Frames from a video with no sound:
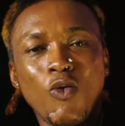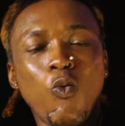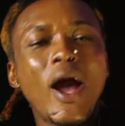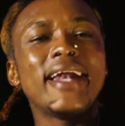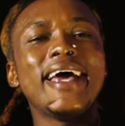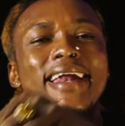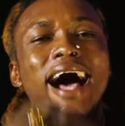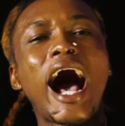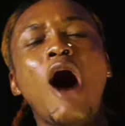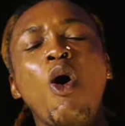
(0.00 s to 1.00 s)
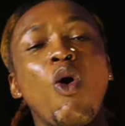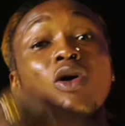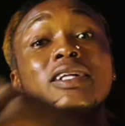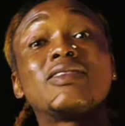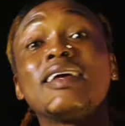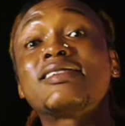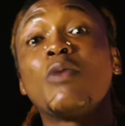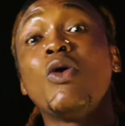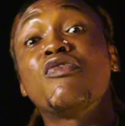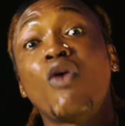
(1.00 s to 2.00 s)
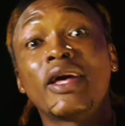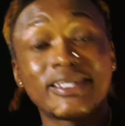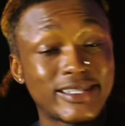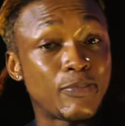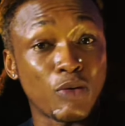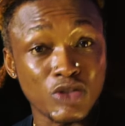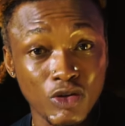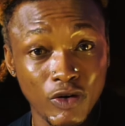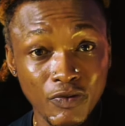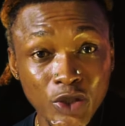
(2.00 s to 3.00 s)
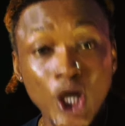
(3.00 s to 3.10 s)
when and how all the things away for hate the person on.